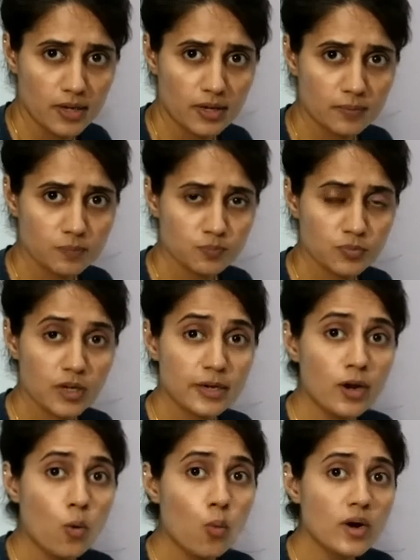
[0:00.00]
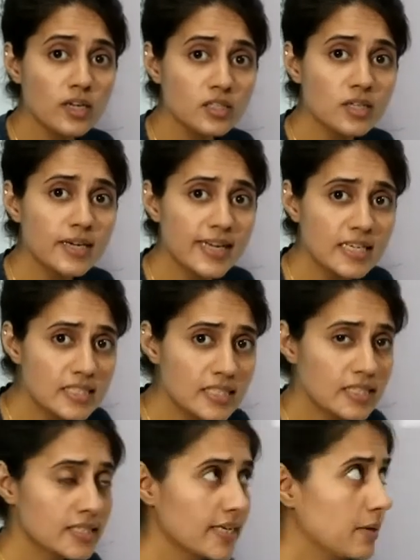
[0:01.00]
array. Now what is the next
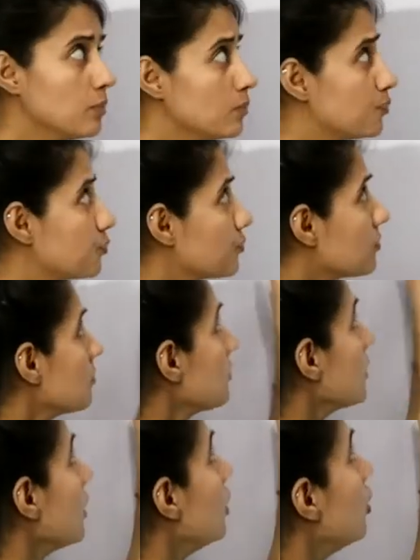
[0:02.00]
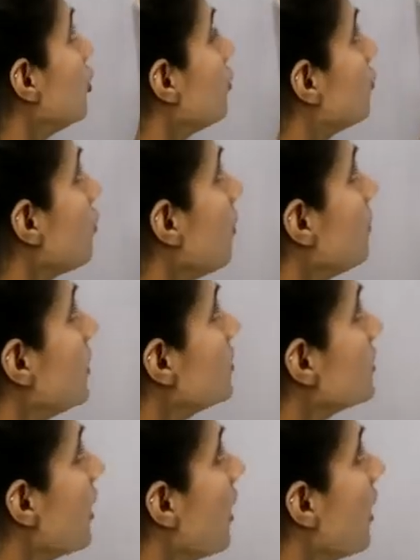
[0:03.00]
step? From this